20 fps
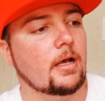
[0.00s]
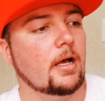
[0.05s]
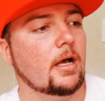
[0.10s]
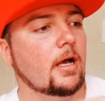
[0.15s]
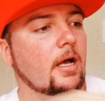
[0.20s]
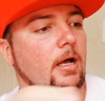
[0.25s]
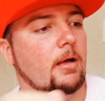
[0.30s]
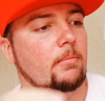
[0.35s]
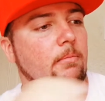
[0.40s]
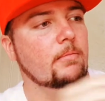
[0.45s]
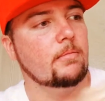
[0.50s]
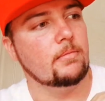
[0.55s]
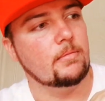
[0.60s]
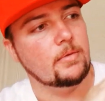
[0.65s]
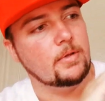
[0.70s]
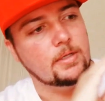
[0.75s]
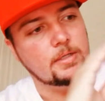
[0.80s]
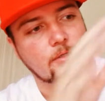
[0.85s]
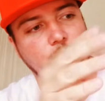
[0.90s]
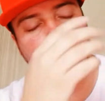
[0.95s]

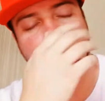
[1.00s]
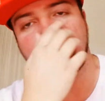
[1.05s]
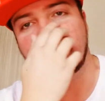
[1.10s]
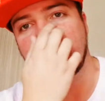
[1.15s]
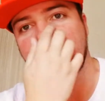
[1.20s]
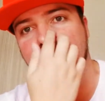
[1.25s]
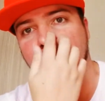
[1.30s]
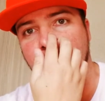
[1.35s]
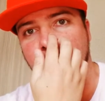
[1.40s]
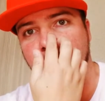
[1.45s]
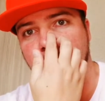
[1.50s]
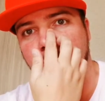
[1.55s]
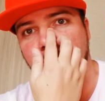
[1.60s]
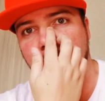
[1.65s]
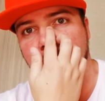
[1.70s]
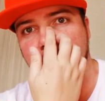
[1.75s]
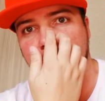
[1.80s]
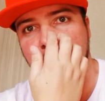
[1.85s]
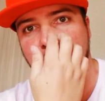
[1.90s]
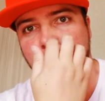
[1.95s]
It's got the picture on the
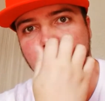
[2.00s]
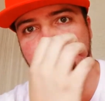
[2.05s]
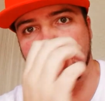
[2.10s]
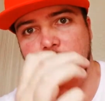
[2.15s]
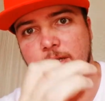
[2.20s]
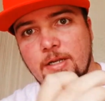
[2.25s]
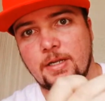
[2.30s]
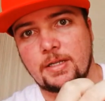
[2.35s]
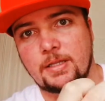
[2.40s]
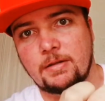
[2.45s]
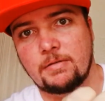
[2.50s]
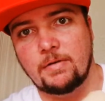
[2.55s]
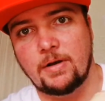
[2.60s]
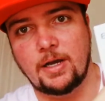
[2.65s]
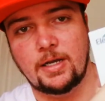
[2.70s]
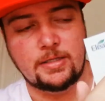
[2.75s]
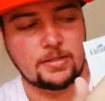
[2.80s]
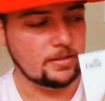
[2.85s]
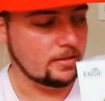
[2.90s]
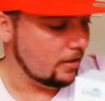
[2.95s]
front of the
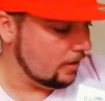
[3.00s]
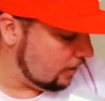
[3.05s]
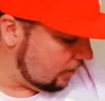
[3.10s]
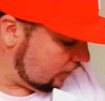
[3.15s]
device.